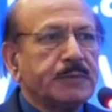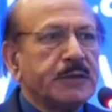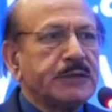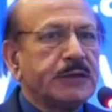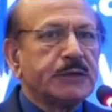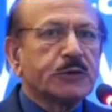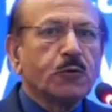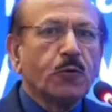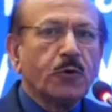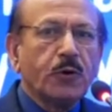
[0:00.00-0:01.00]
but it's just
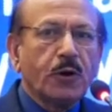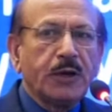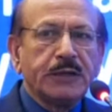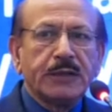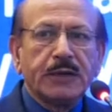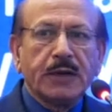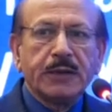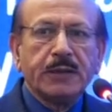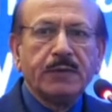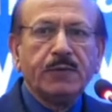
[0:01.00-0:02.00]
core knowledge that
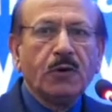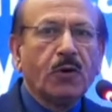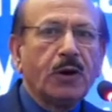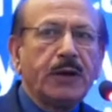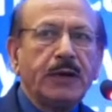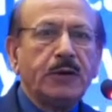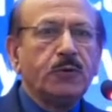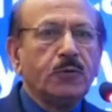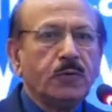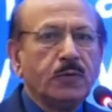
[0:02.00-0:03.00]
I think we all need
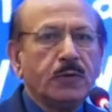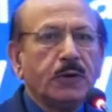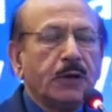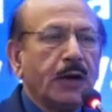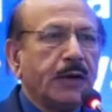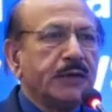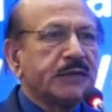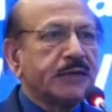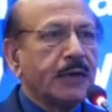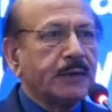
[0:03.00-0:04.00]
to
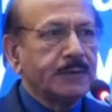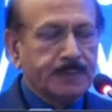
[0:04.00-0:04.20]
understand.